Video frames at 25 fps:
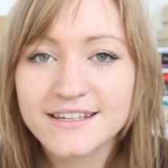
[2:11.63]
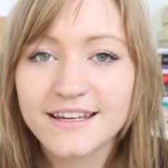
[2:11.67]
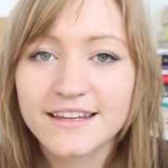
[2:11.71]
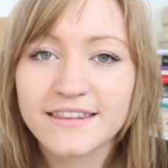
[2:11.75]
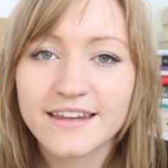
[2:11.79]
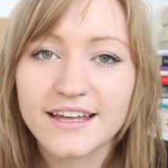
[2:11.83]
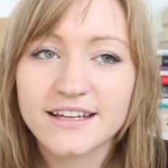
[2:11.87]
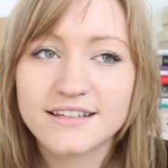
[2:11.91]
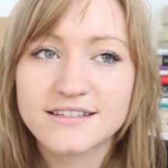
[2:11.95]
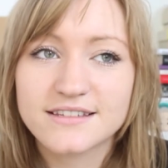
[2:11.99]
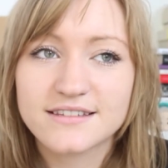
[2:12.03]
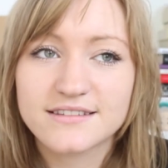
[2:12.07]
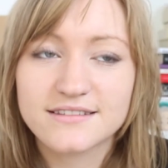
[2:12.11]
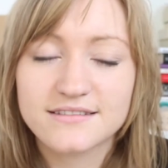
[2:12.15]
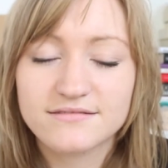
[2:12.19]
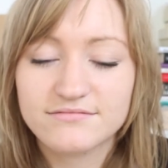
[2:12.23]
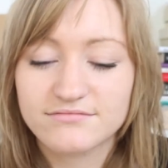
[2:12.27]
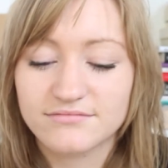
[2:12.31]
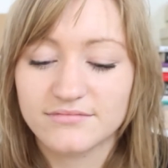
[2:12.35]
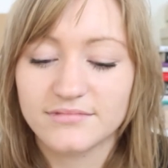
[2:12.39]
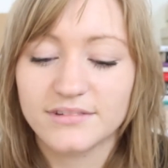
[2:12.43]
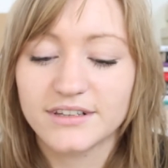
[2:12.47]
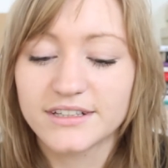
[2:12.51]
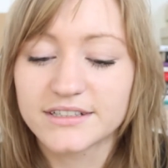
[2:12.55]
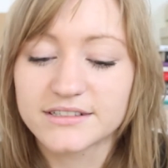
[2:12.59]
And that's
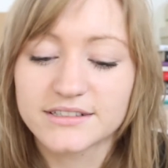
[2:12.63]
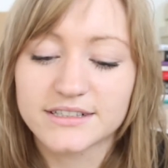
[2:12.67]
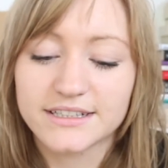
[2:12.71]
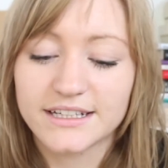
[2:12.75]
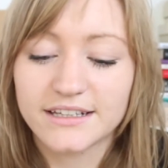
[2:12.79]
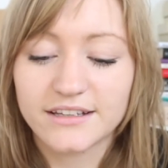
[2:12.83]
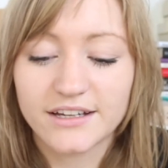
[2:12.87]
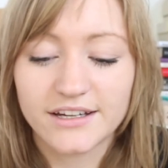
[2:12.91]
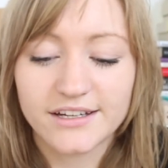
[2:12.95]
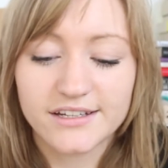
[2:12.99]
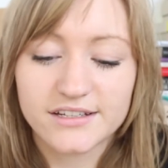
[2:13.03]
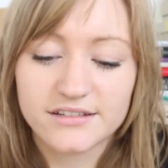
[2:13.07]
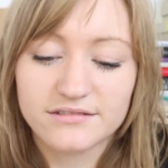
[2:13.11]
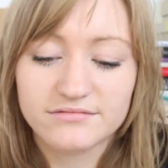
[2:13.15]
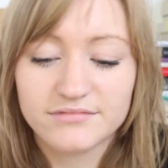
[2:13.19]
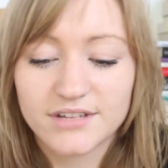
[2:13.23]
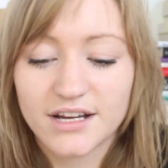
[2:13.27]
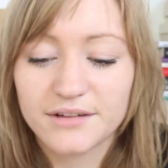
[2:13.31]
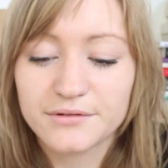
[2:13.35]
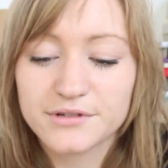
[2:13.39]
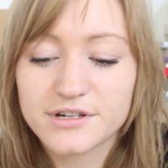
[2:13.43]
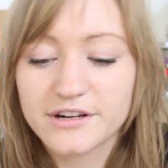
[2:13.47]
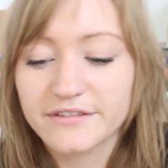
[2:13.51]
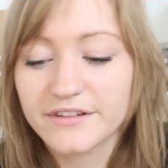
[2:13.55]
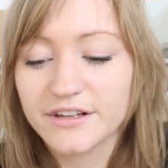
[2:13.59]
literally like
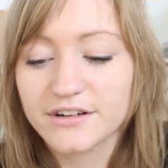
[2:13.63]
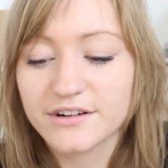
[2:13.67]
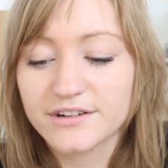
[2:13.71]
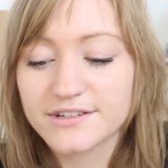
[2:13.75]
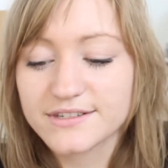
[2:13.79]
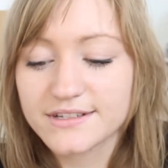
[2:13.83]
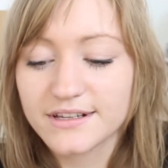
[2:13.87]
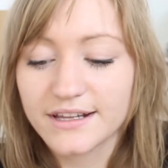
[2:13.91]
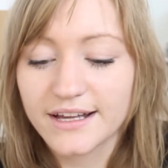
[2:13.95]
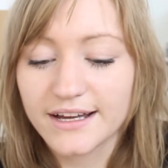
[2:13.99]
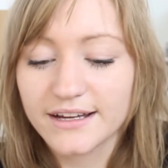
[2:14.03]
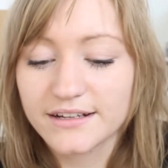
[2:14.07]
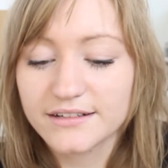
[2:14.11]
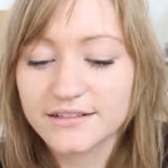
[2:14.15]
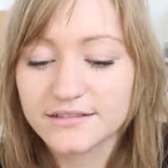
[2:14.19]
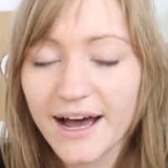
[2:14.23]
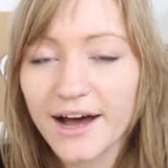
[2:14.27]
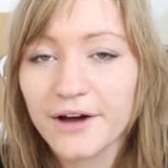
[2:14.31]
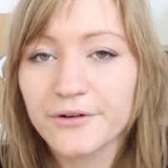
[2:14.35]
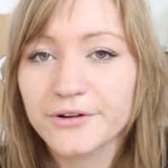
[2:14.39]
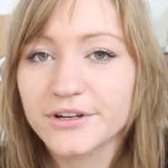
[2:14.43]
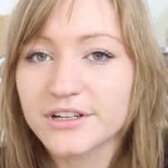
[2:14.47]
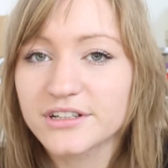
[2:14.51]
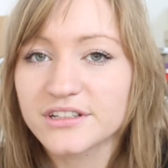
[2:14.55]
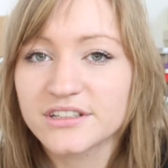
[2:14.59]
I will travel across the land
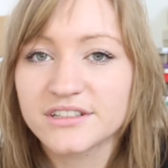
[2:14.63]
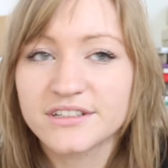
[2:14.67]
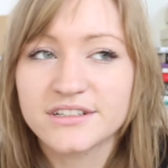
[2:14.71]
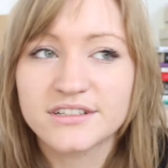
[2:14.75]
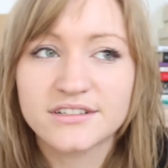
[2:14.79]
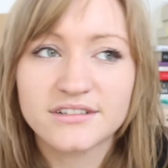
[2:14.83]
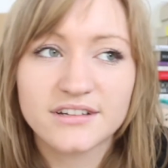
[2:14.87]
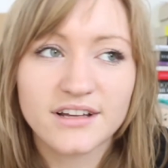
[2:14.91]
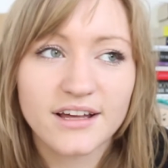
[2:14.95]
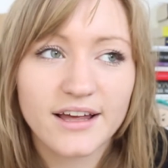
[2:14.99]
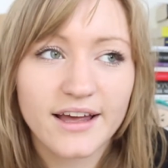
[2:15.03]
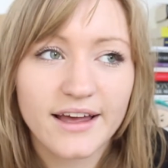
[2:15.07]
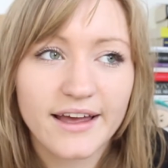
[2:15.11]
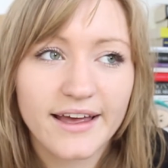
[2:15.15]
out on an